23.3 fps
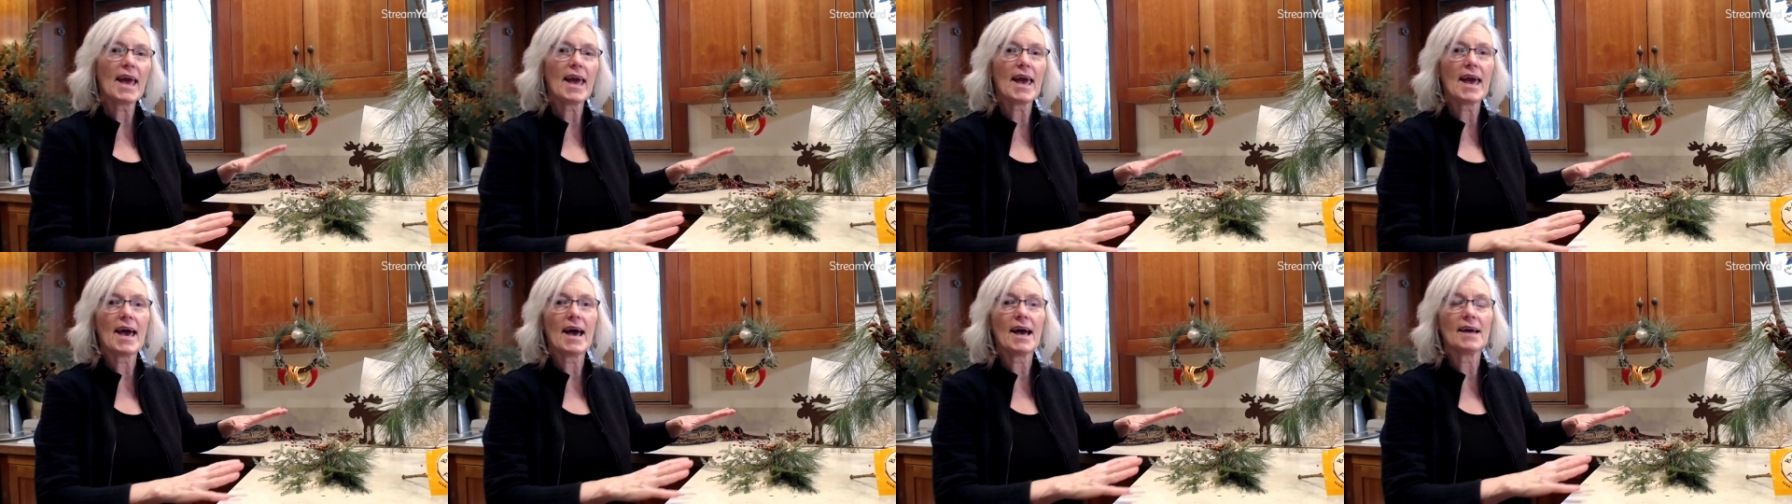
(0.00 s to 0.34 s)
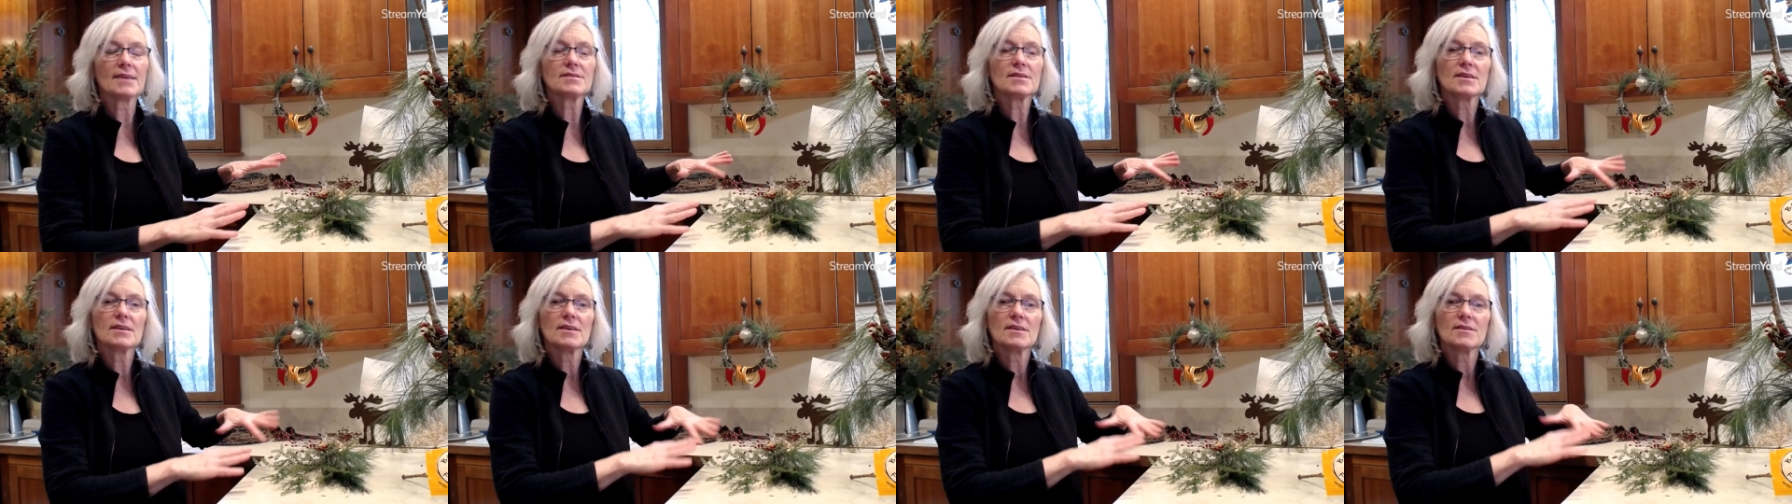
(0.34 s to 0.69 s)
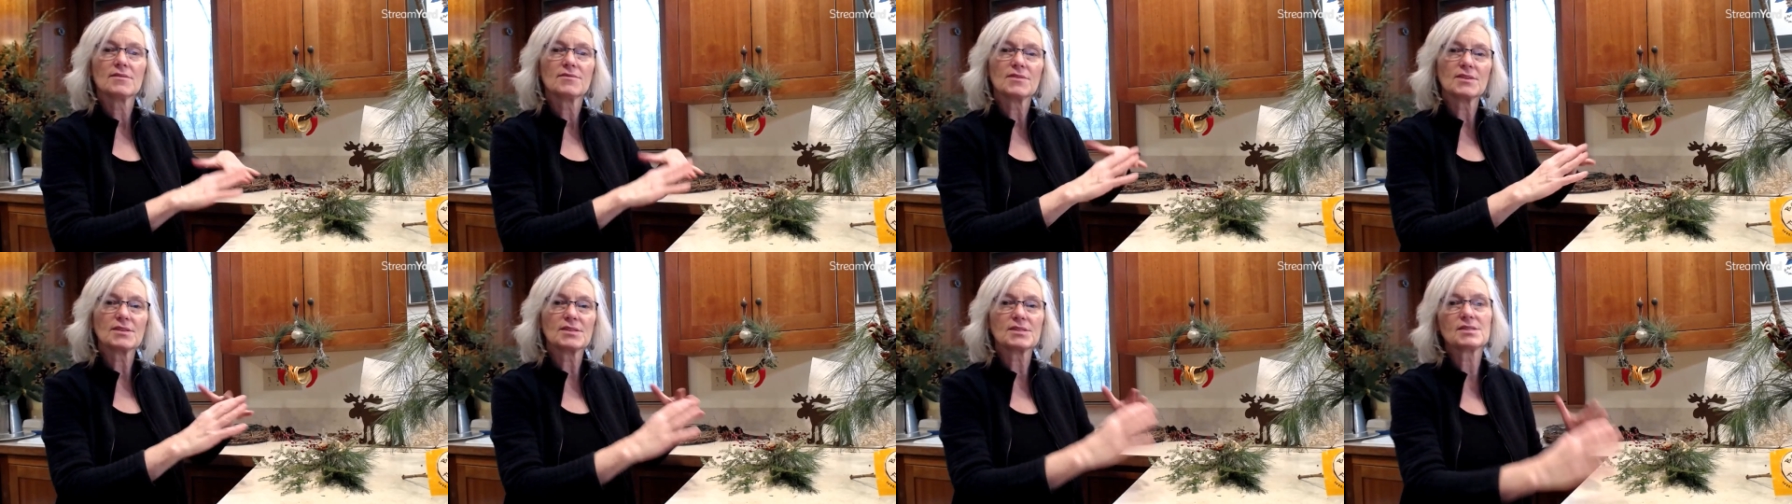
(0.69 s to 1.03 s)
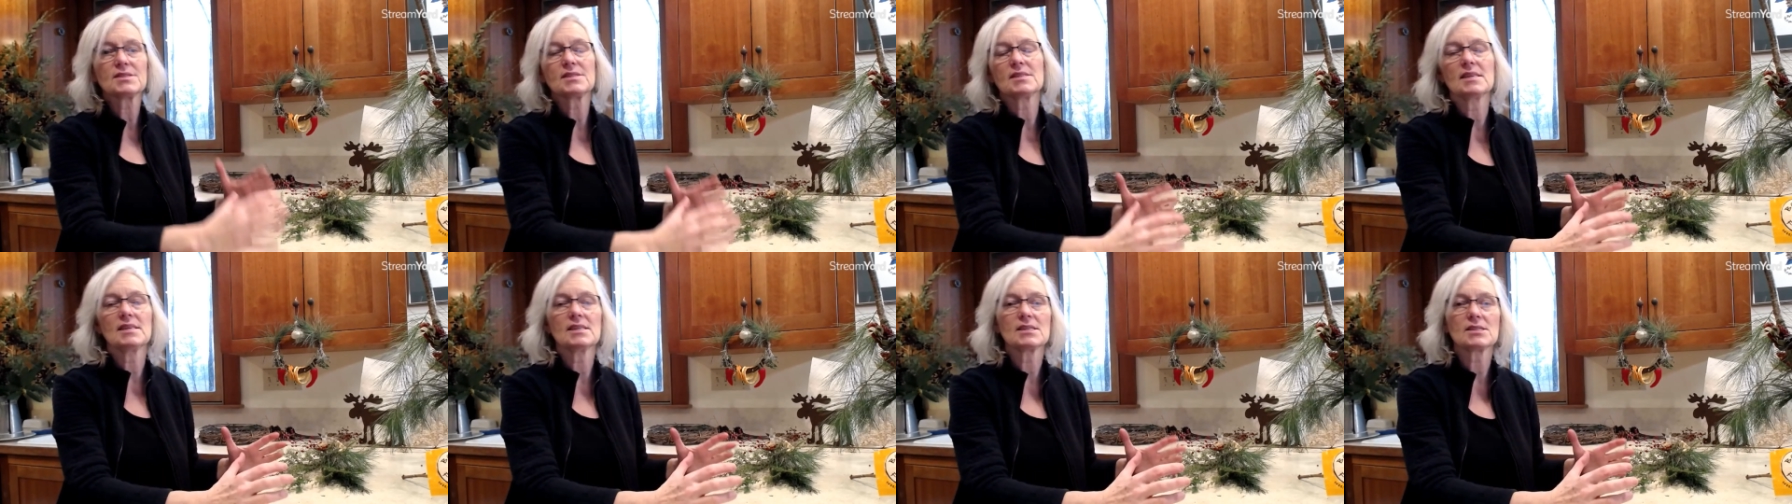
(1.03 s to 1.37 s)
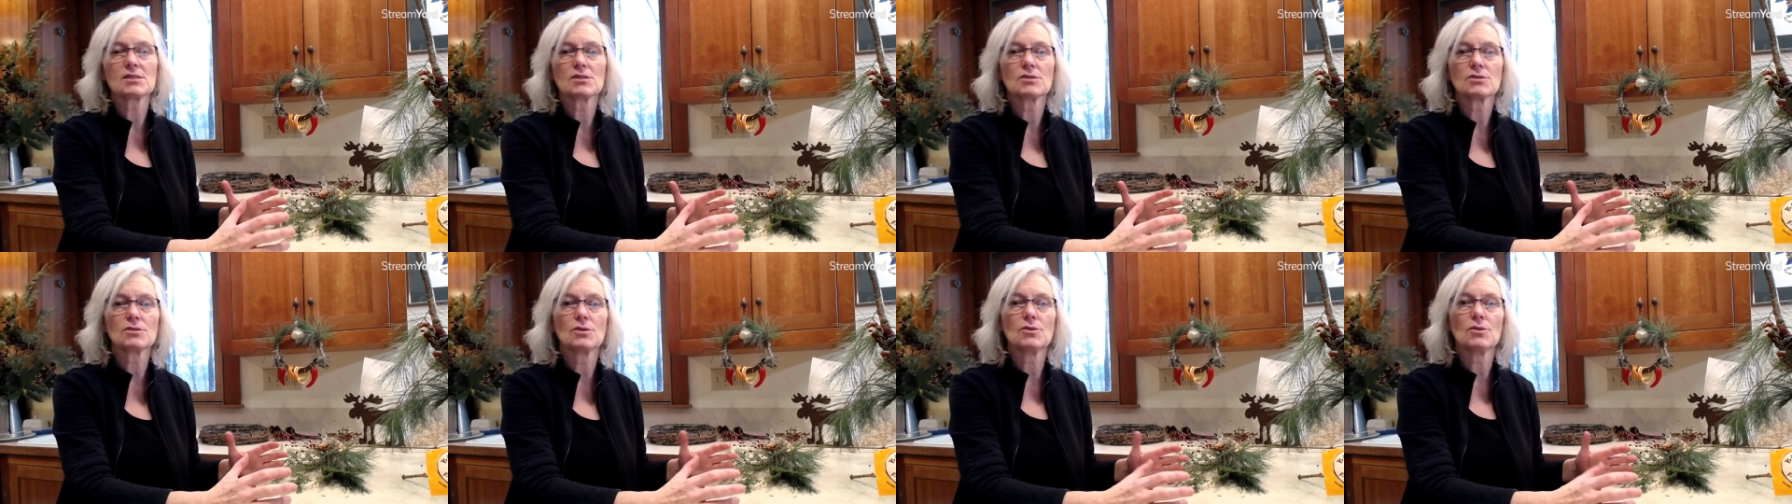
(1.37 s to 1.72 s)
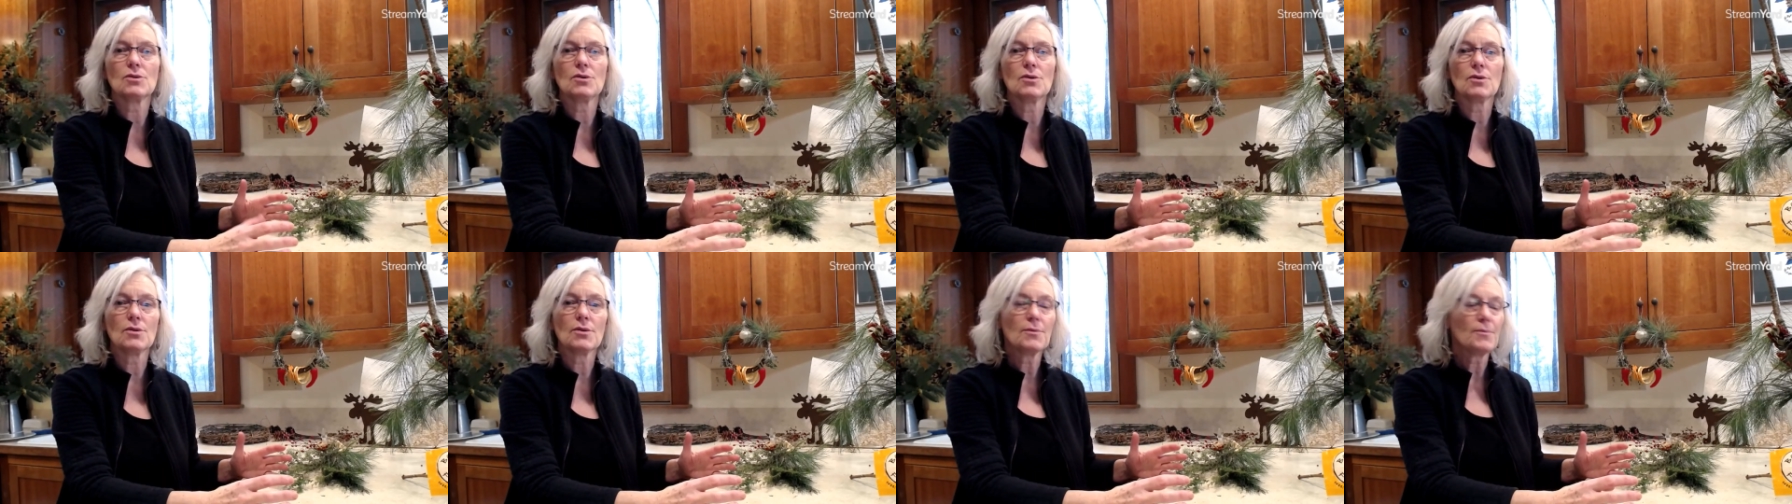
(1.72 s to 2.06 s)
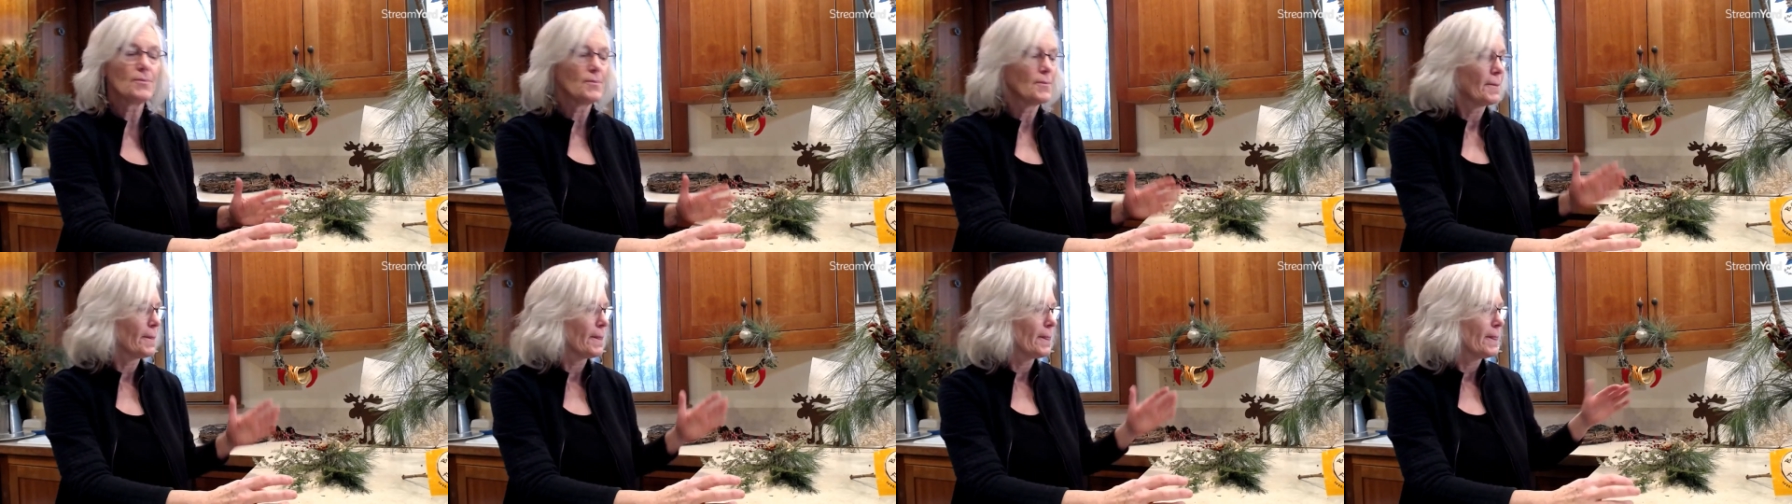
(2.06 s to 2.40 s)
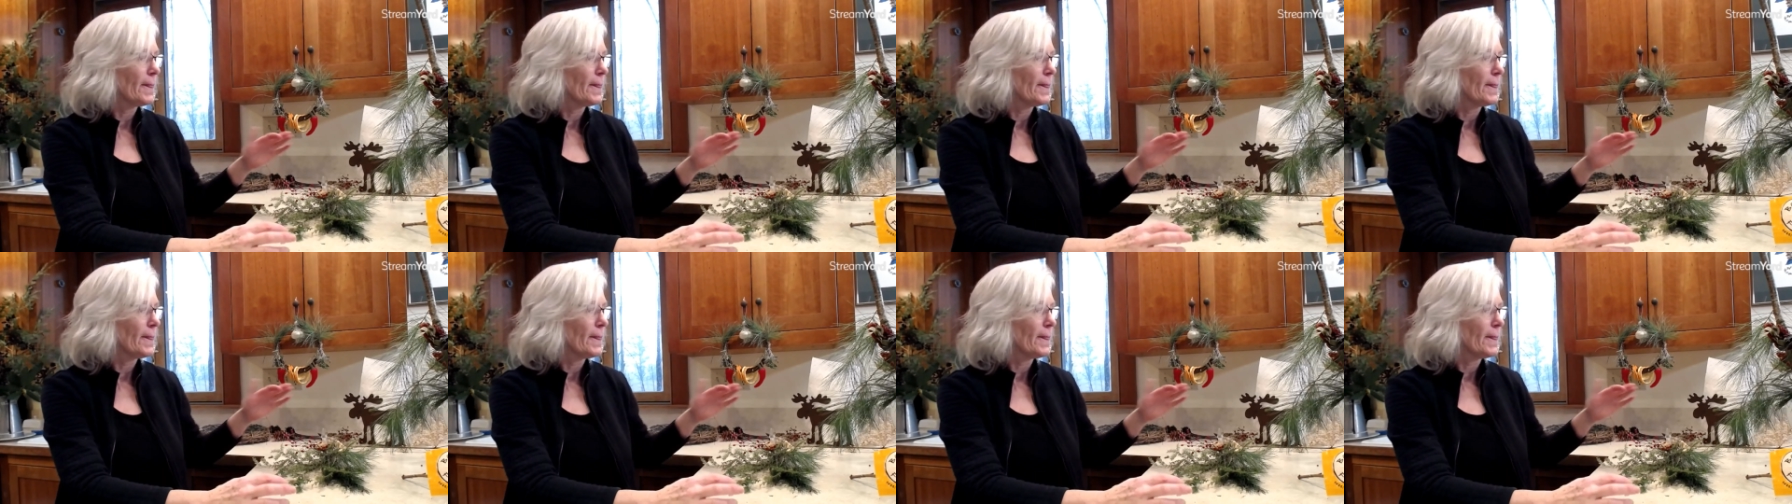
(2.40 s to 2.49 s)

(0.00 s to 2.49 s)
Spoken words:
had the seasonal